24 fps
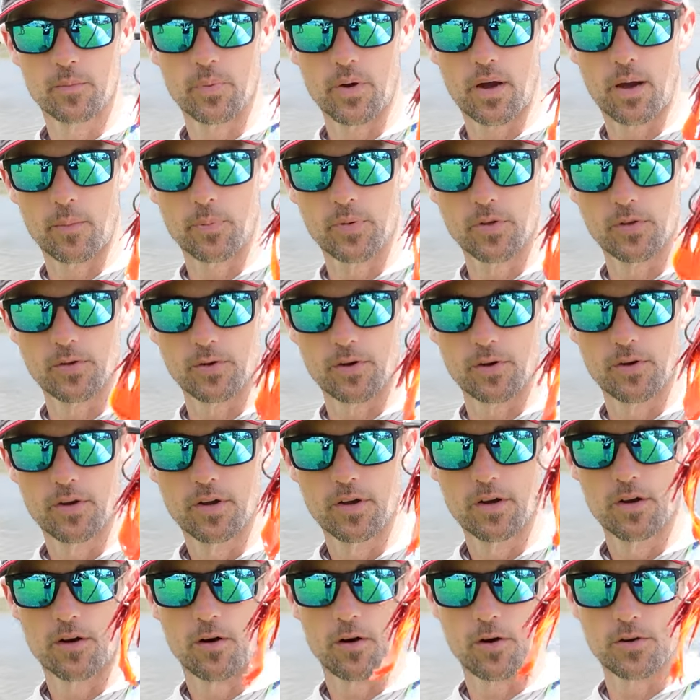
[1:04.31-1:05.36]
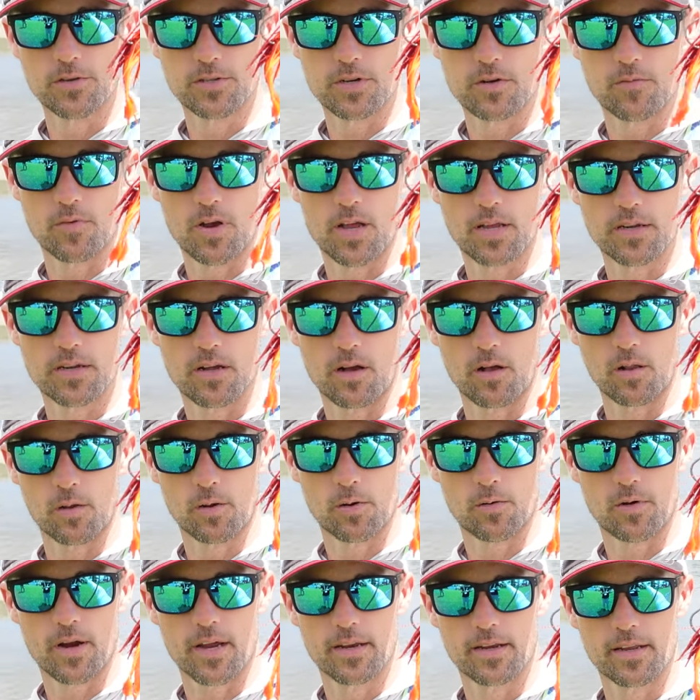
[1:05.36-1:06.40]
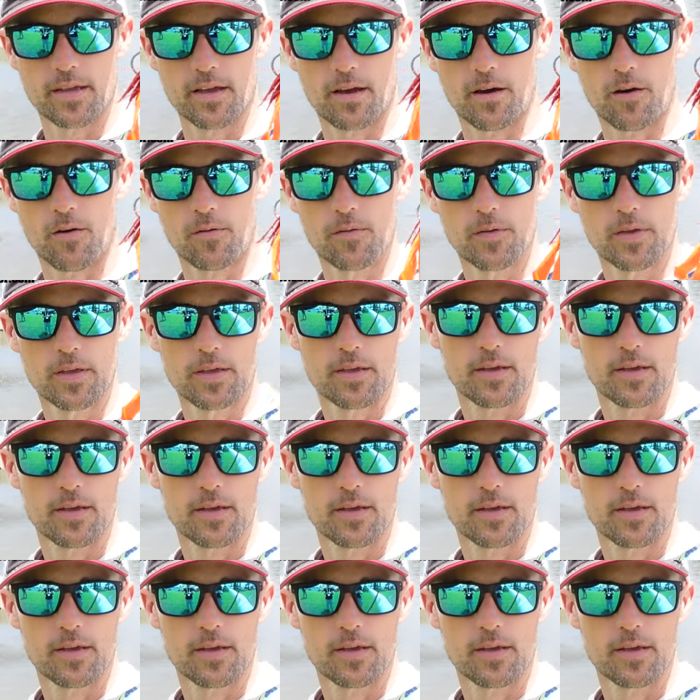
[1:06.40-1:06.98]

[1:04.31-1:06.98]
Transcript: popular orange and red color right now.